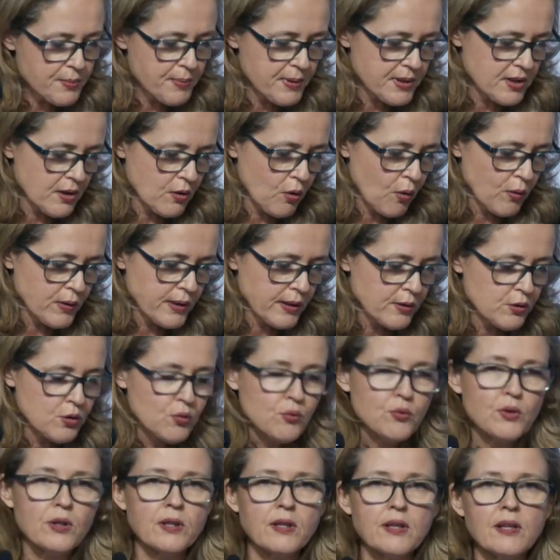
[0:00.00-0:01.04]
but according to
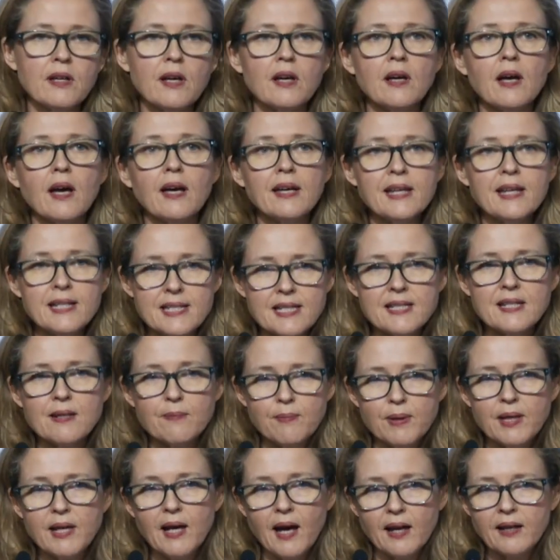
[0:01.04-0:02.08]
the
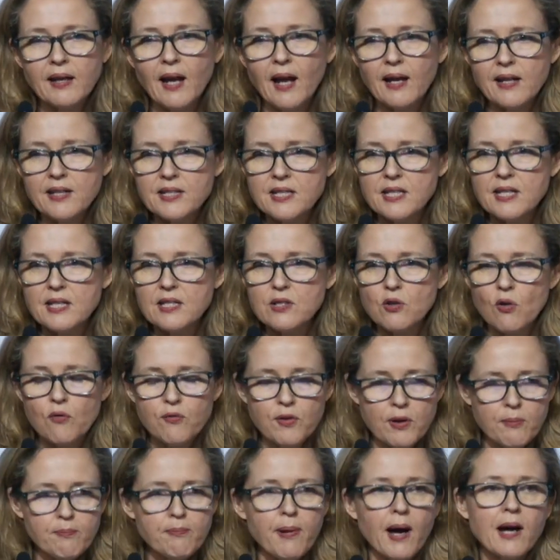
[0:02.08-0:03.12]
ECB analysis of
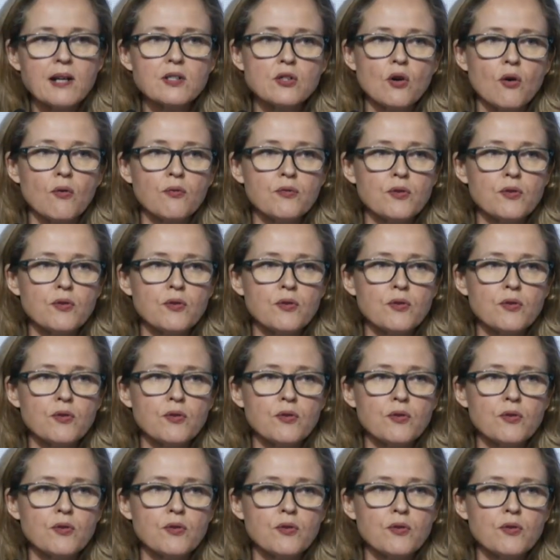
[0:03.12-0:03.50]
impact of